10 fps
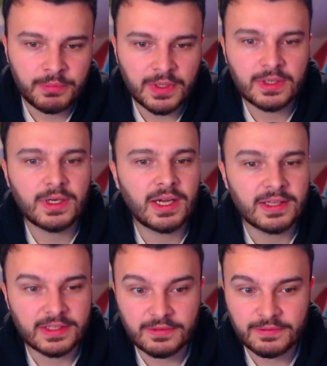but I
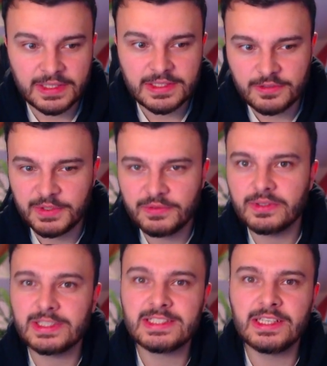think defensive
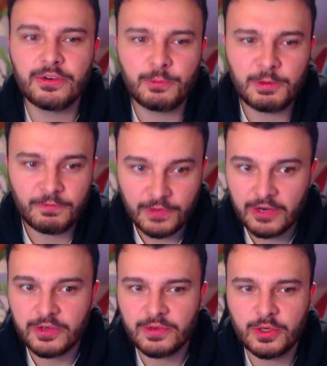midfield is an area we're
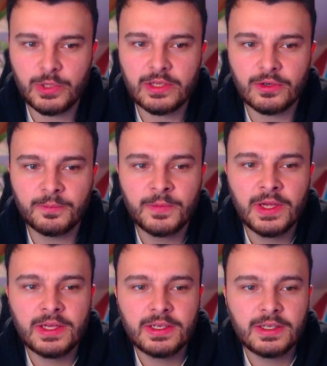very very weak on.
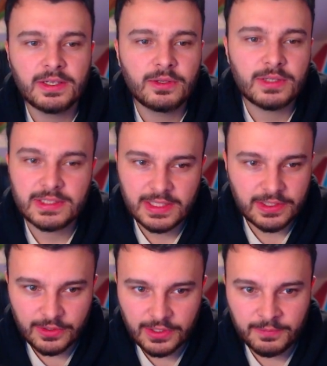Let's
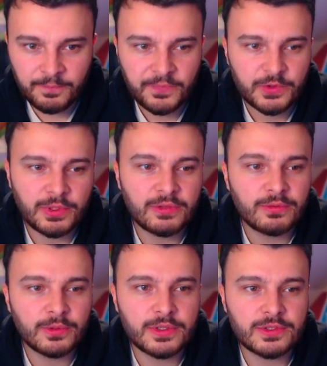take a look at him.
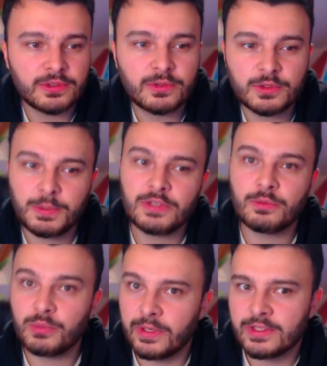24 years old, of course, plays
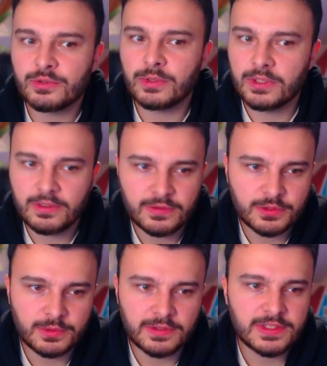for Brighton, so a lot of
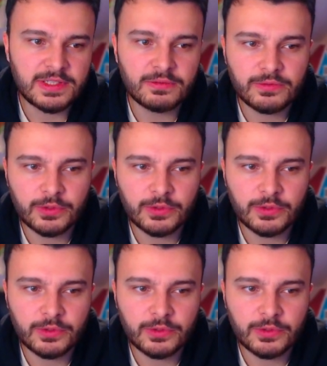us will have seen